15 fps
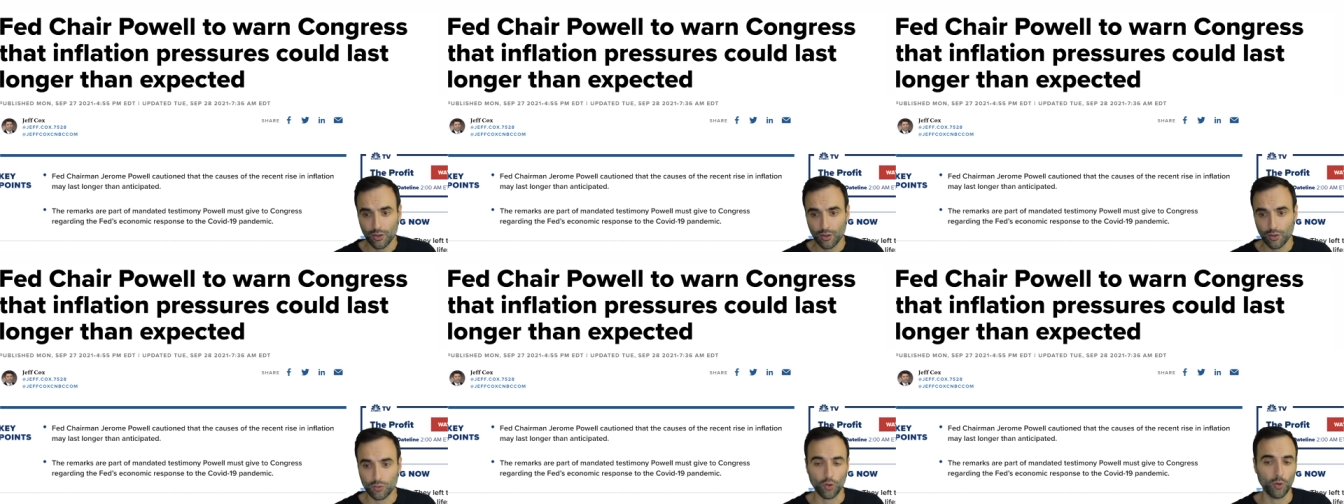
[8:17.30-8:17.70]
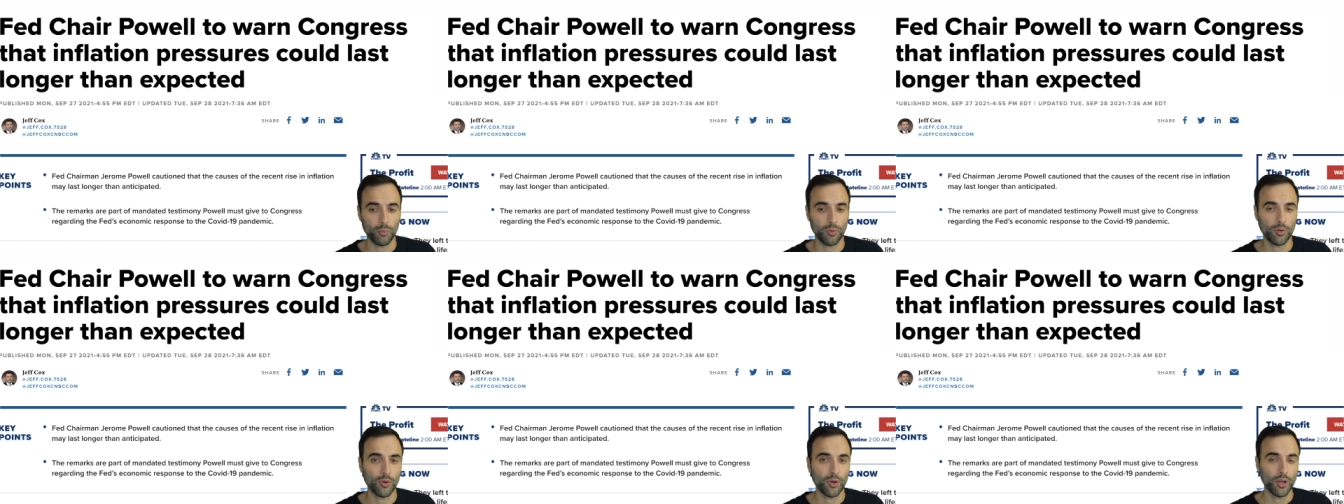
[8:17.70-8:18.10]
the
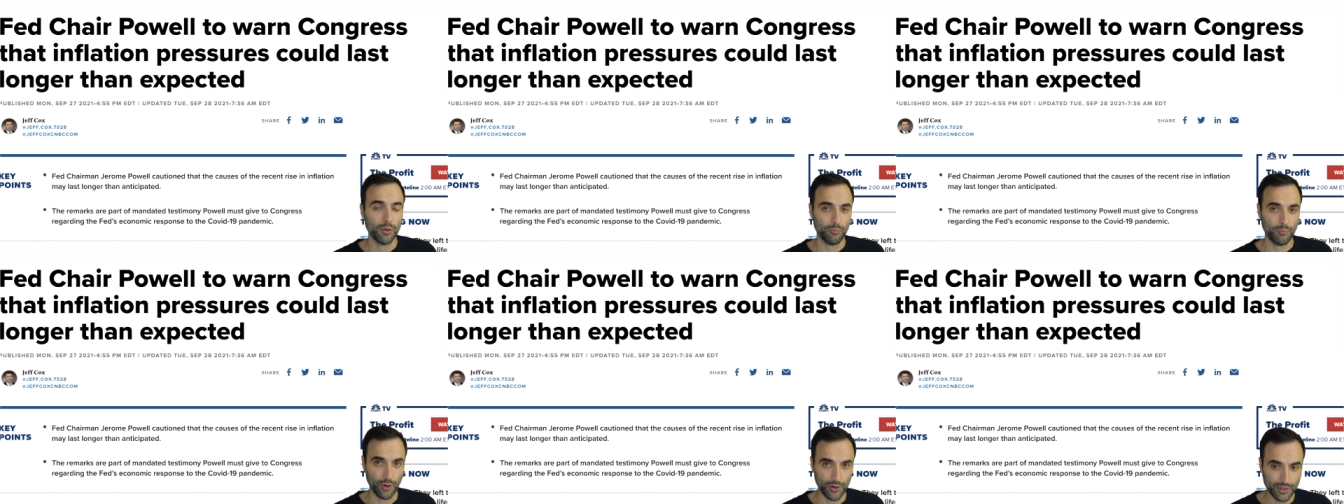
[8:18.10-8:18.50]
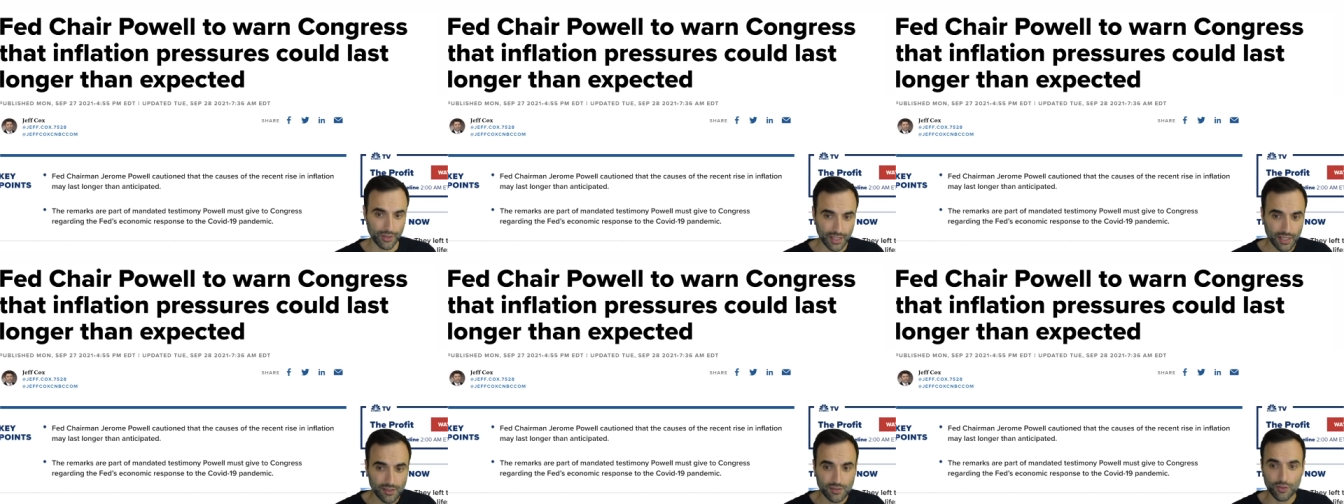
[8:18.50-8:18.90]
global
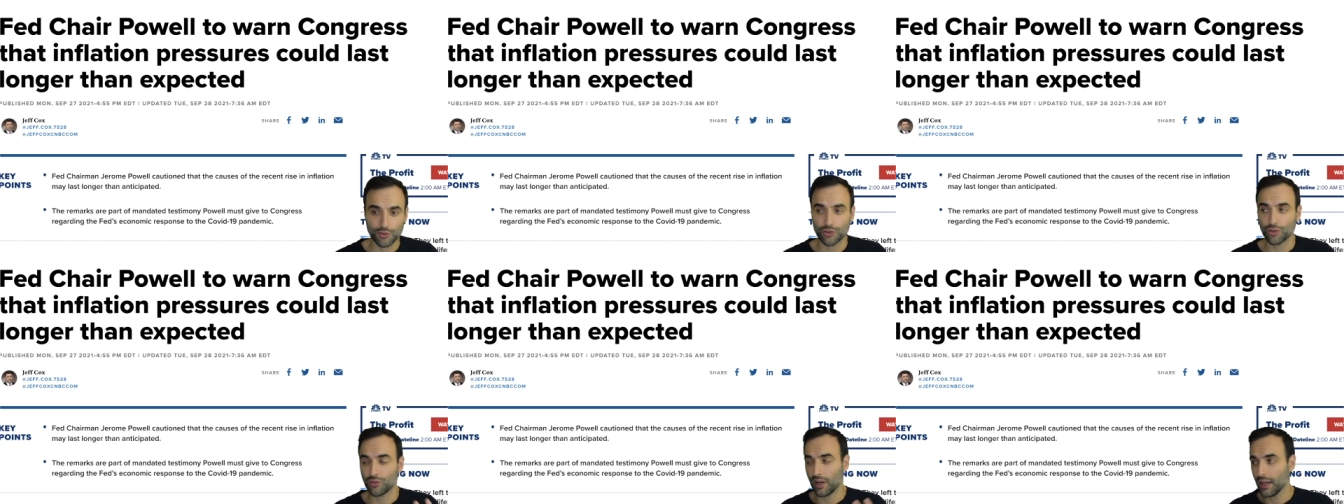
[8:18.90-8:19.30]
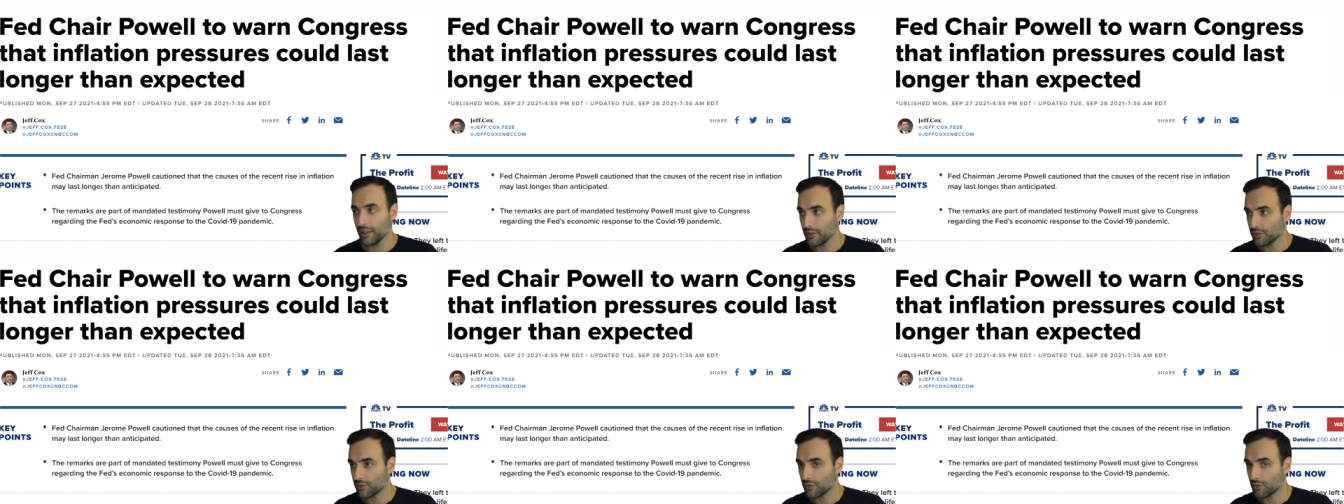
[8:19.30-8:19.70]
markets. They're
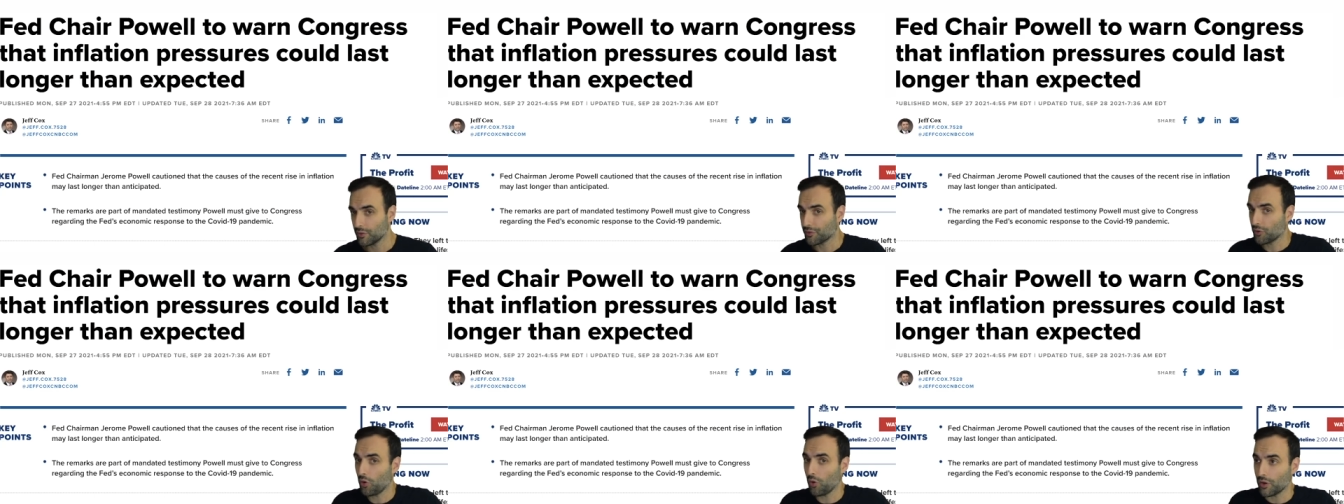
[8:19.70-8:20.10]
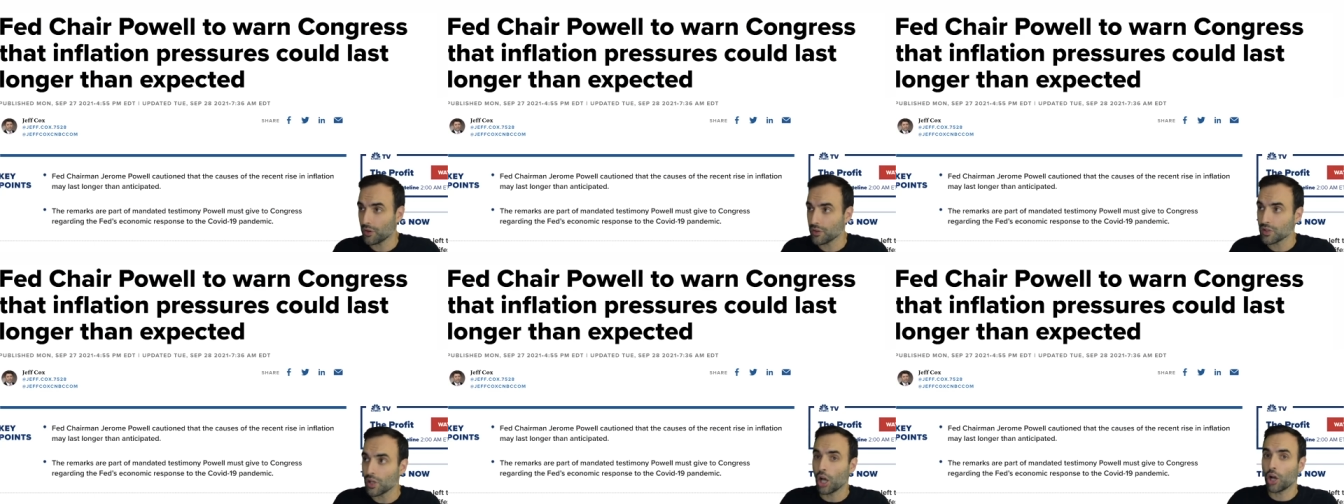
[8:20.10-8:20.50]
trying to, of
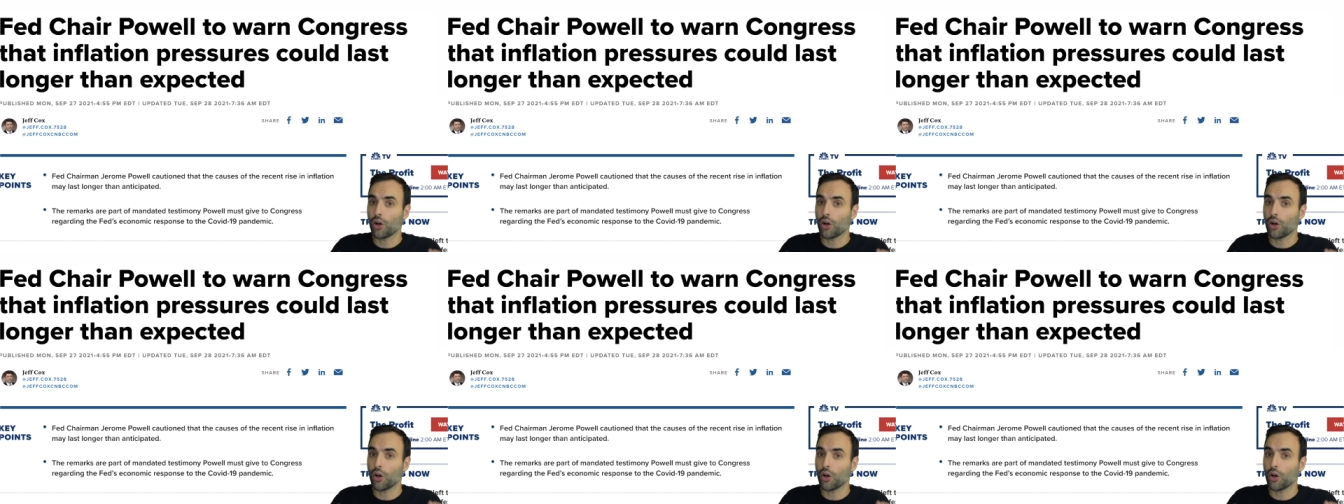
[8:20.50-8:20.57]
course,